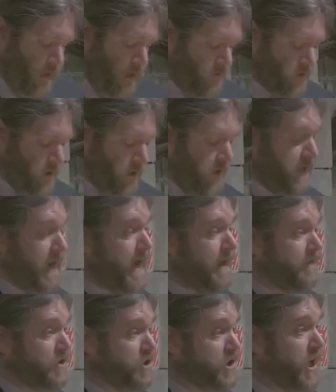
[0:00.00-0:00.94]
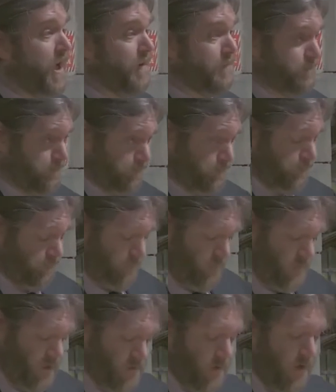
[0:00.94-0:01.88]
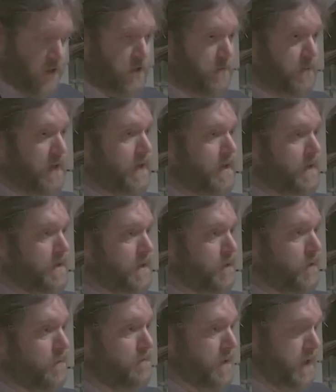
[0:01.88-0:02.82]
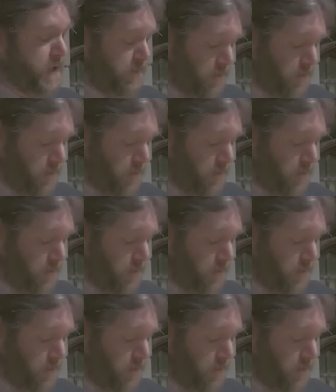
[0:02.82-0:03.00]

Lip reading: I was lucky to have a job, especially because there were many,